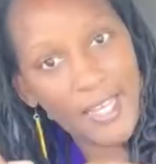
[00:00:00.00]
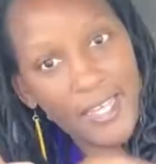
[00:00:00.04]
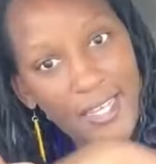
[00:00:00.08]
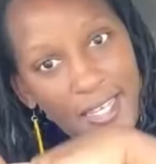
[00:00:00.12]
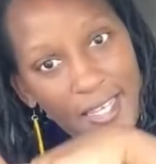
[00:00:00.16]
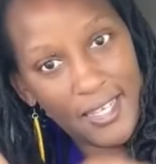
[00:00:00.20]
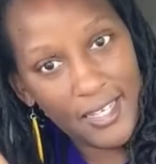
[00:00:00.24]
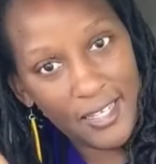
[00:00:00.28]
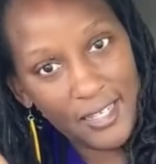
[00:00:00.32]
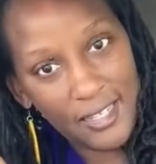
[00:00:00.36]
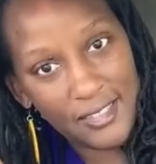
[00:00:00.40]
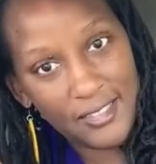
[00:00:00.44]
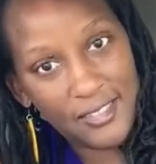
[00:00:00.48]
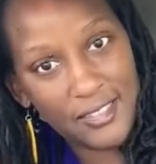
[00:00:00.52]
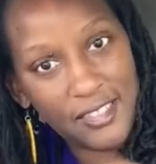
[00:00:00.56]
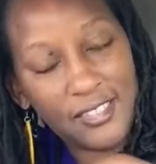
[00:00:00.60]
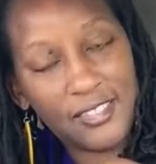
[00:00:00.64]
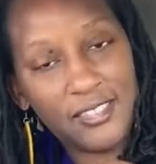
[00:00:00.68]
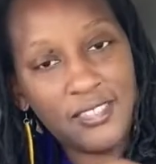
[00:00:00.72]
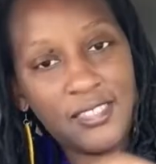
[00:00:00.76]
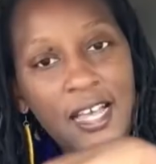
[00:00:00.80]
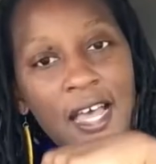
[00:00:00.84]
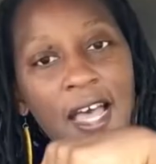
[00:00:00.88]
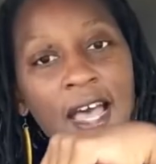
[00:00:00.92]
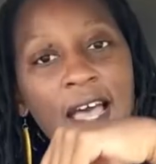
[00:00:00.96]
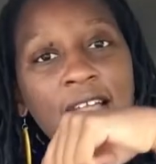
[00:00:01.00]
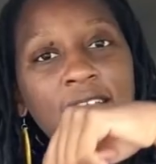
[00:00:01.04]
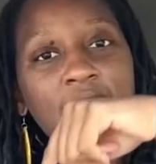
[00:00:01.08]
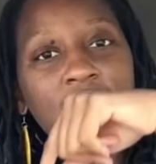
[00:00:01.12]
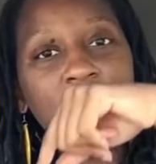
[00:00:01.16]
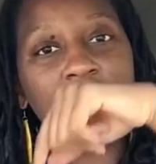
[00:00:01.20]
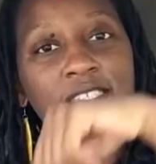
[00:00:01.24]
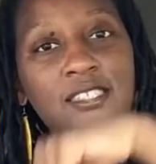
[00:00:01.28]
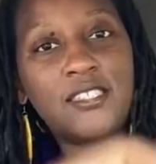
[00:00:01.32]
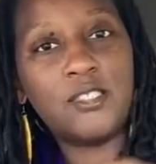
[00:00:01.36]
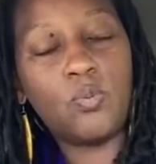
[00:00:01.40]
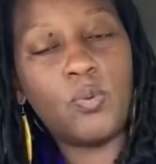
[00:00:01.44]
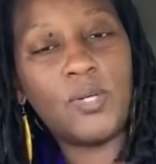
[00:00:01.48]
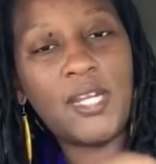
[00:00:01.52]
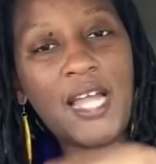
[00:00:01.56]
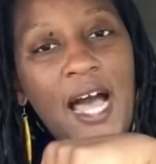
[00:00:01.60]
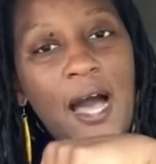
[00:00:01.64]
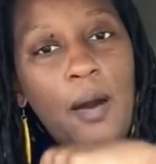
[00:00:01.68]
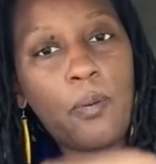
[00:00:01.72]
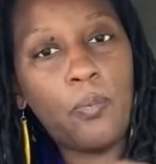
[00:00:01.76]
here, because this is what I